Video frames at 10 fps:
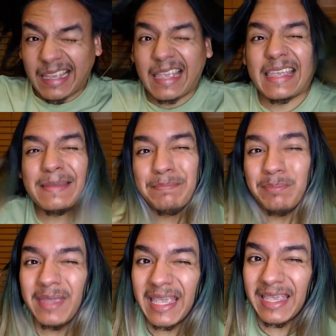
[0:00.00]
It
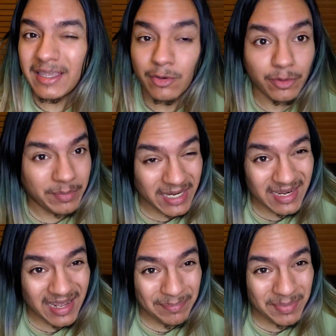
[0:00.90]
may or may
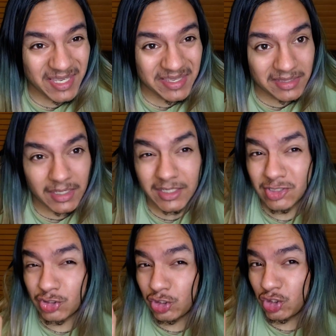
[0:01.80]
not be like
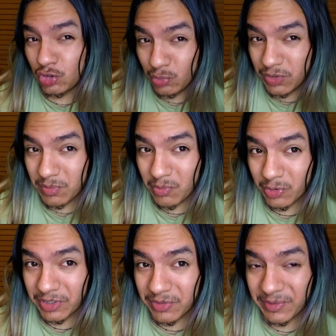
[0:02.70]
2 in the
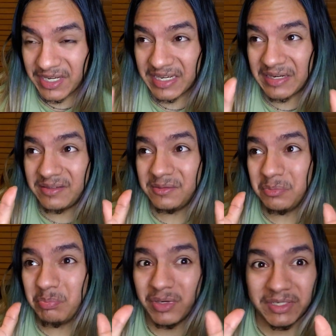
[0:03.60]
morning right now,
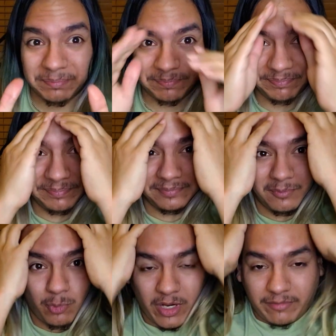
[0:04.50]
but
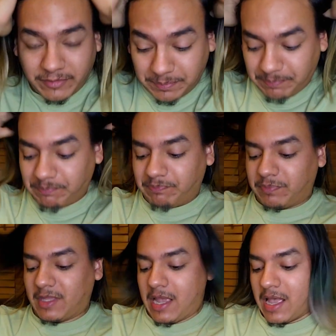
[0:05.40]
whatever.
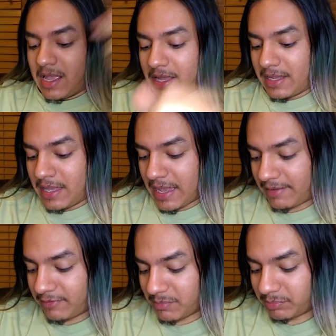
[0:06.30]
I
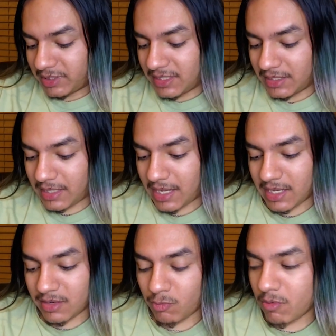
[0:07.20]
have completed
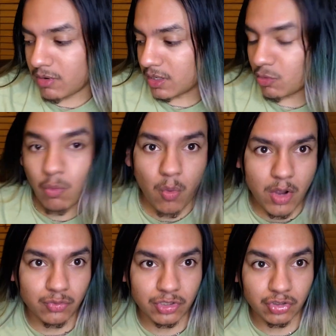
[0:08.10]
a
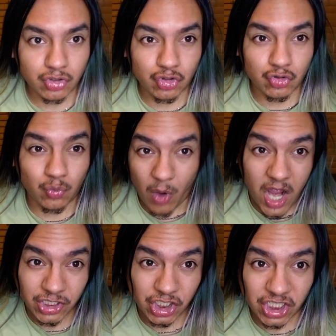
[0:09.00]
quote-unquote
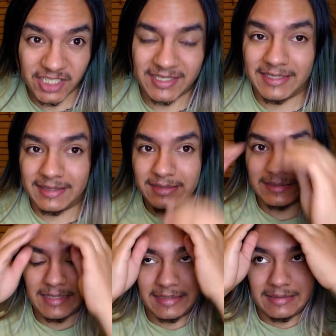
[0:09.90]
swatch, in the
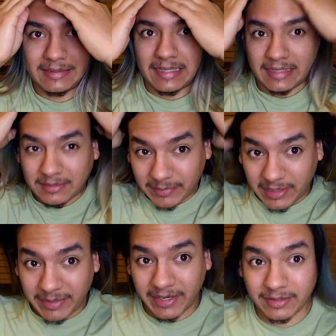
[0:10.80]
sense that, oh my god,
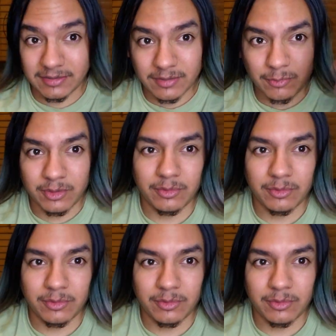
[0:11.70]
my hair is really